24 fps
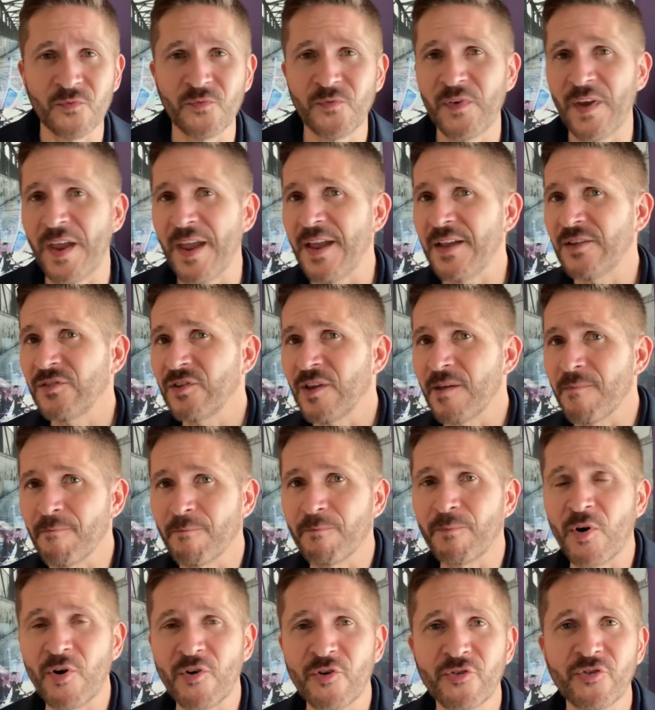face, in
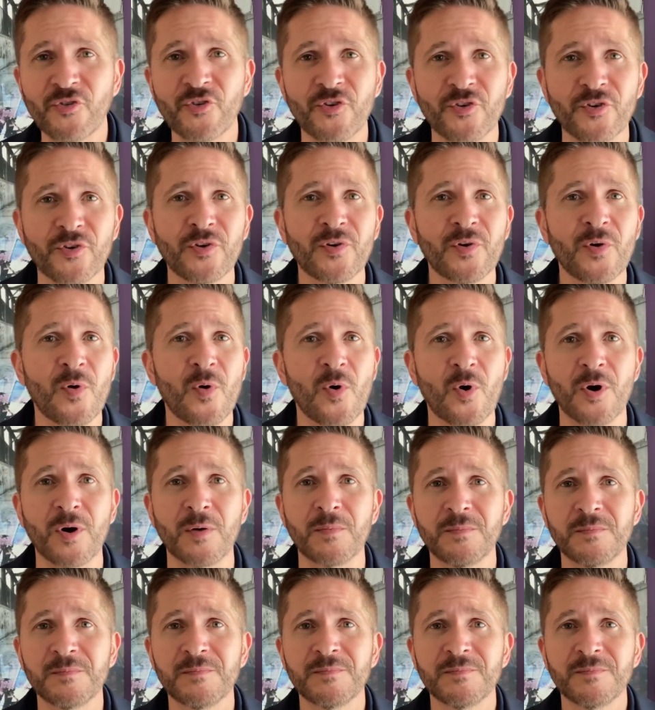person,
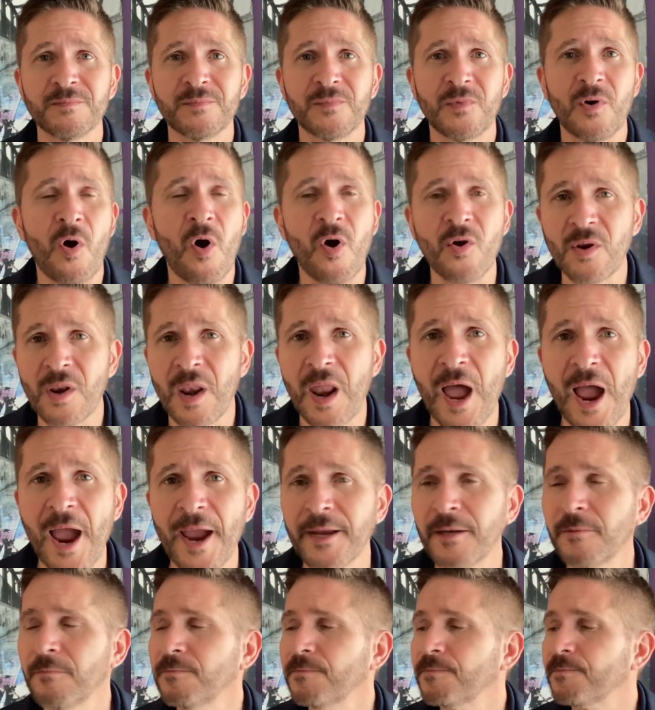or
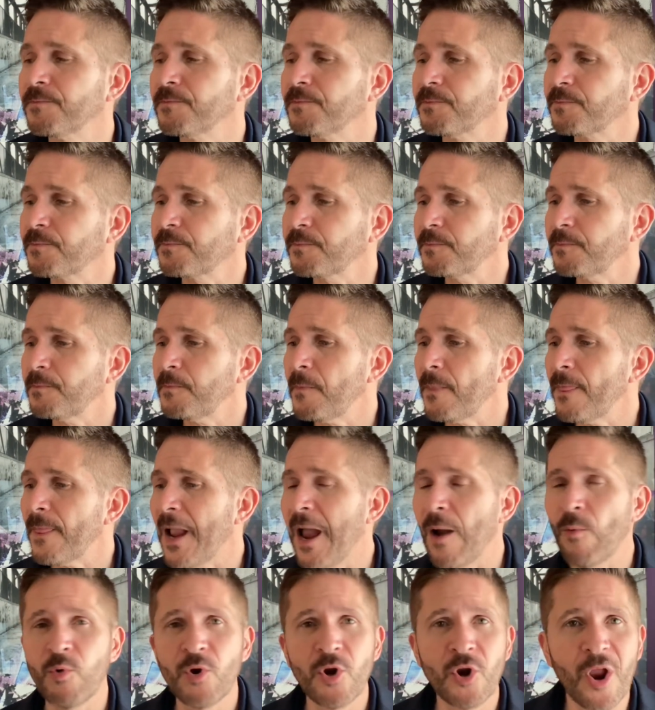online,
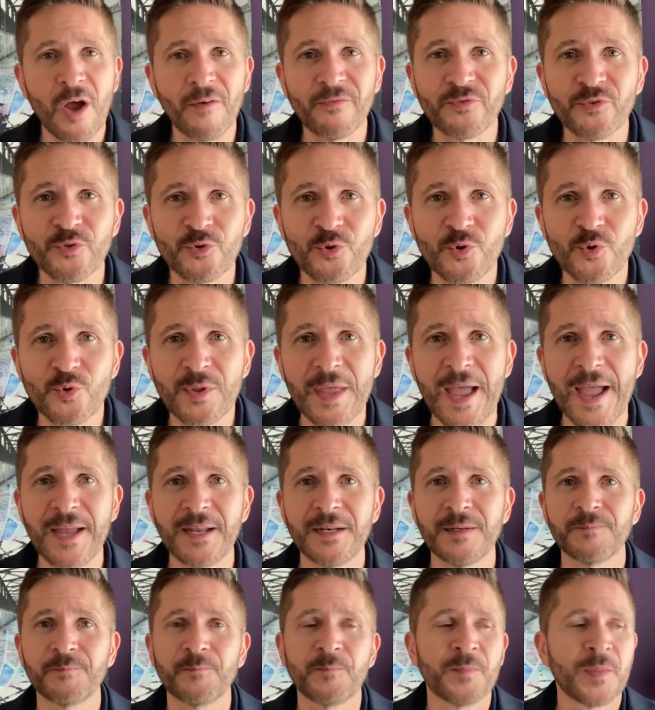I would love to do
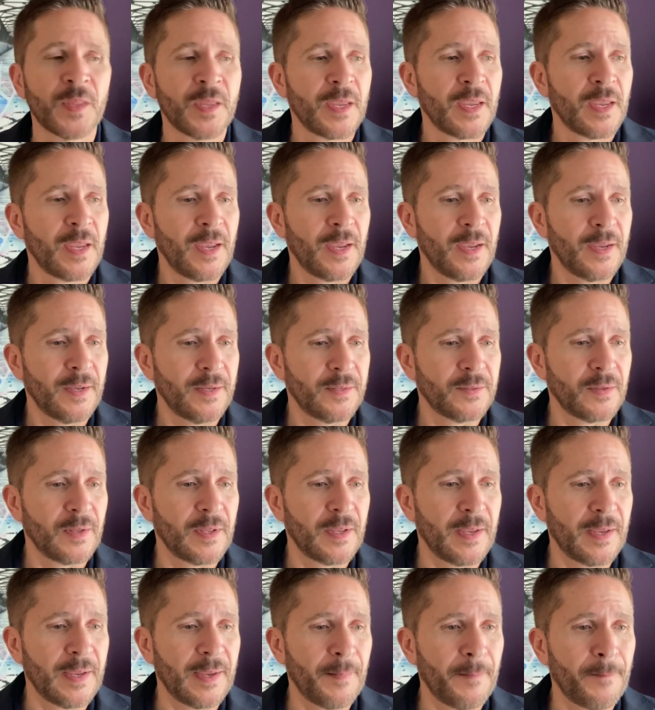that.
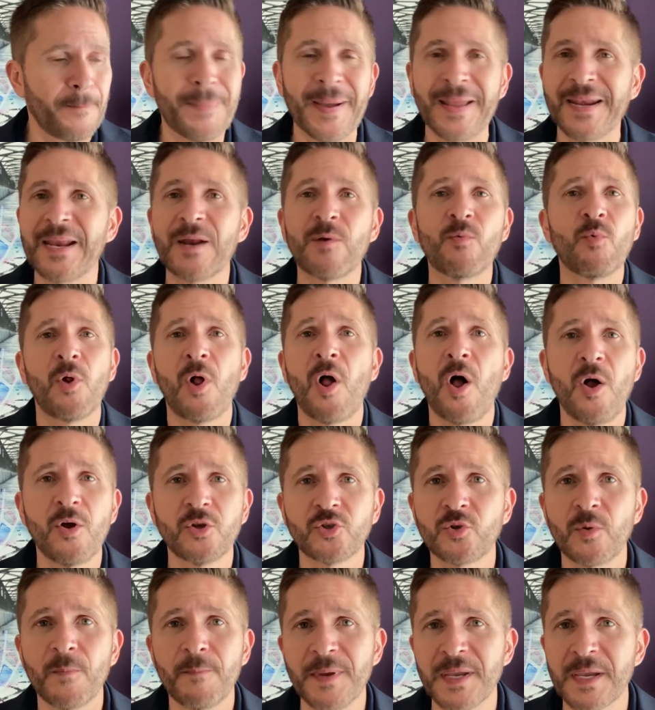But it will
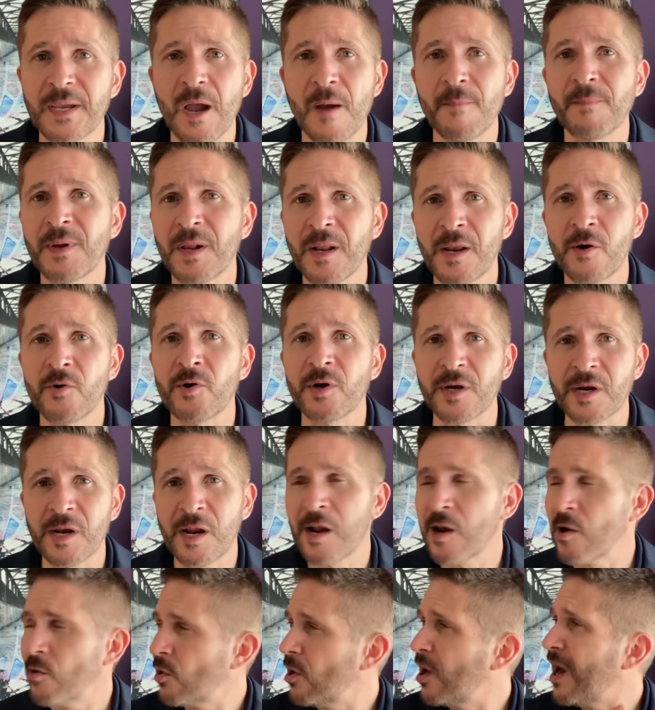also become clearer and
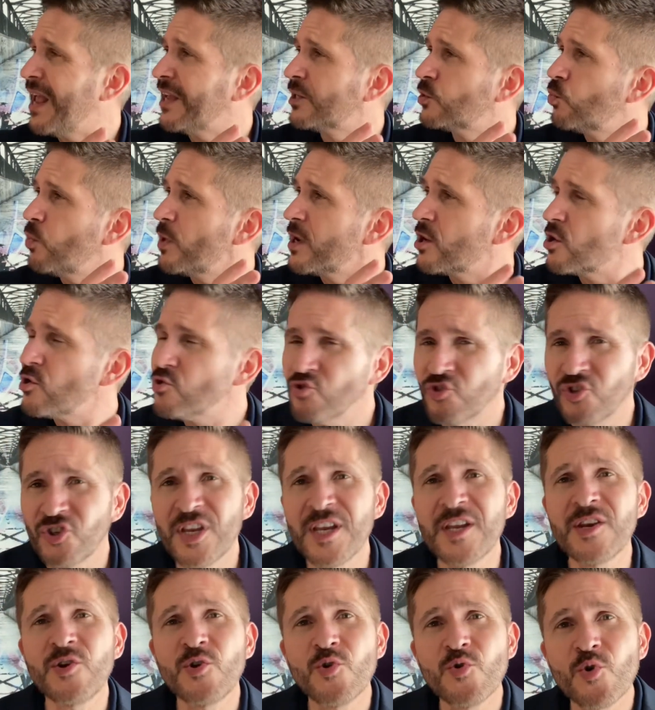clearer as we
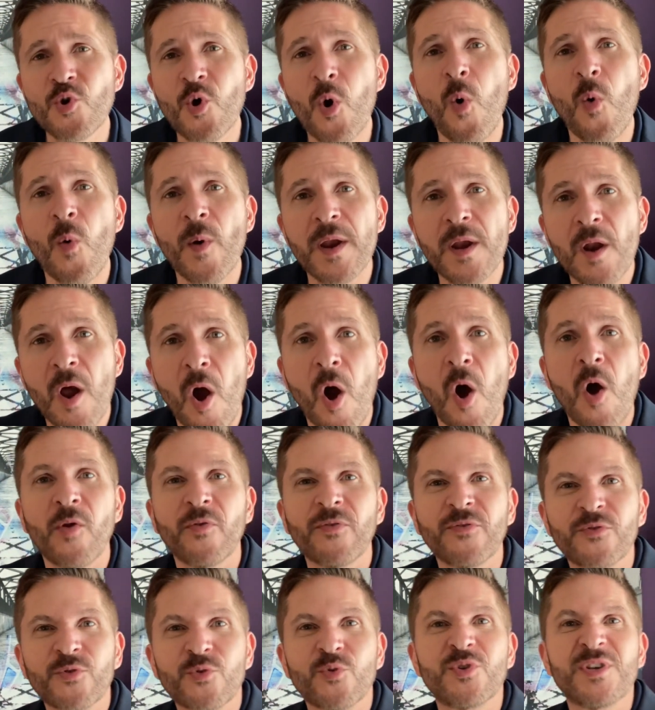continue going on
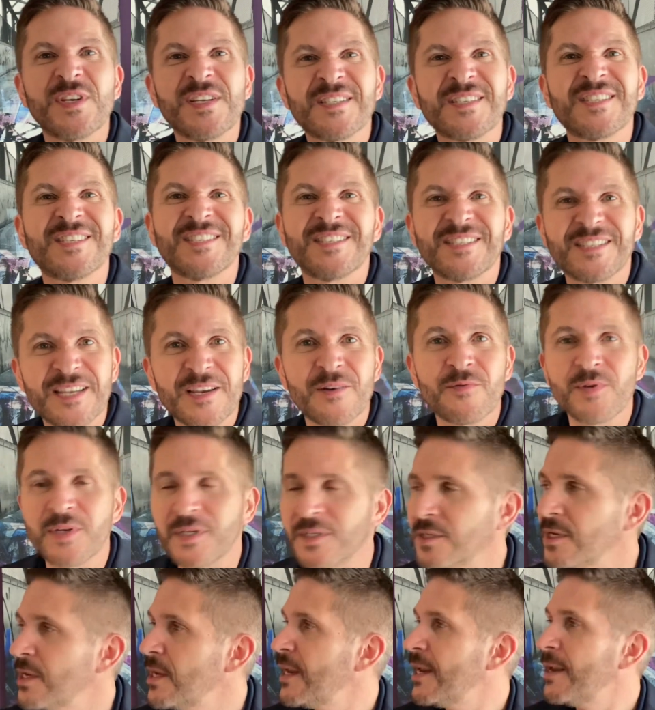through this
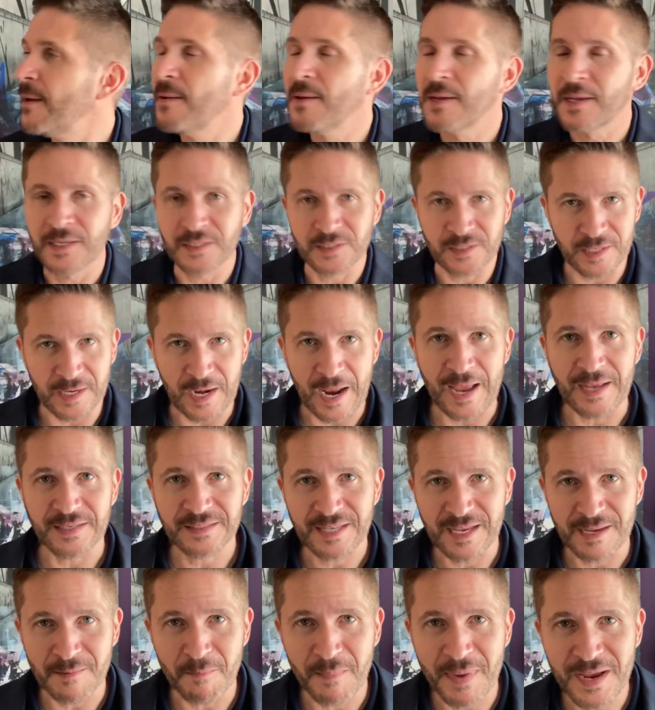series, because as
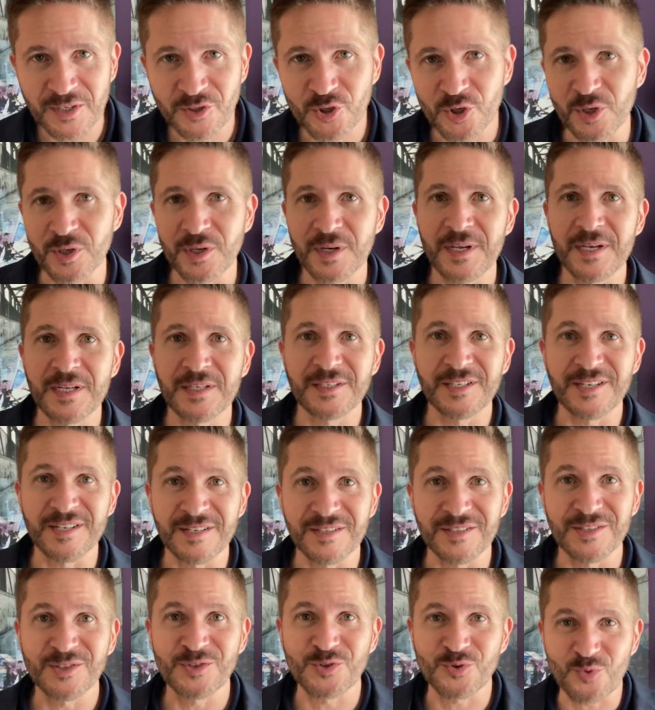I mentioned, it's in
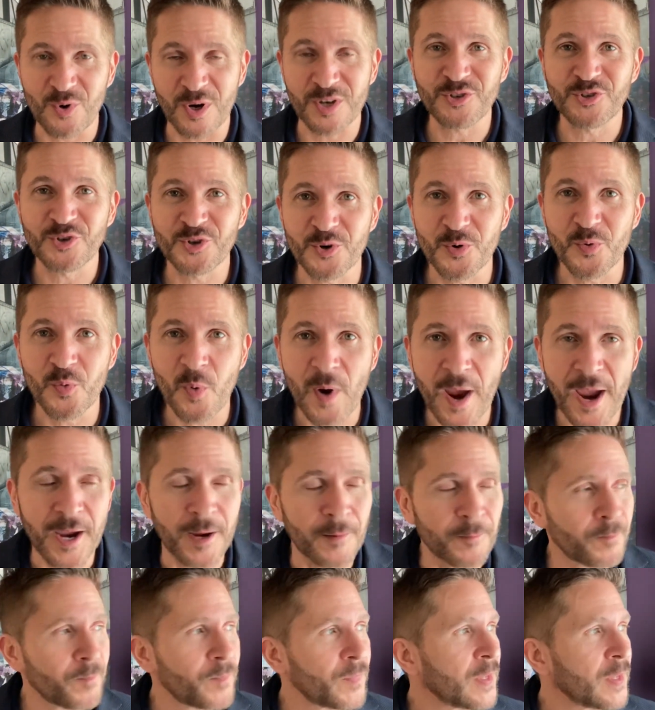a structured way.